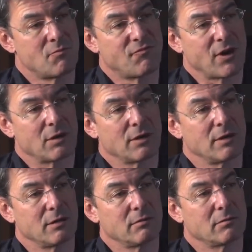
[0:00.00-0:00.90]

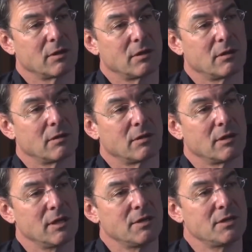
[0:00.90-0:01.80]
fairly
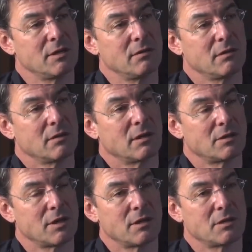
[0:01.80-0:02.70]
easy,
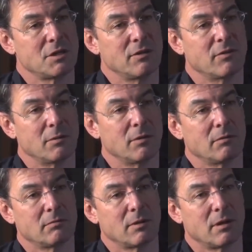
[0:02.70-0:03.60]
achievable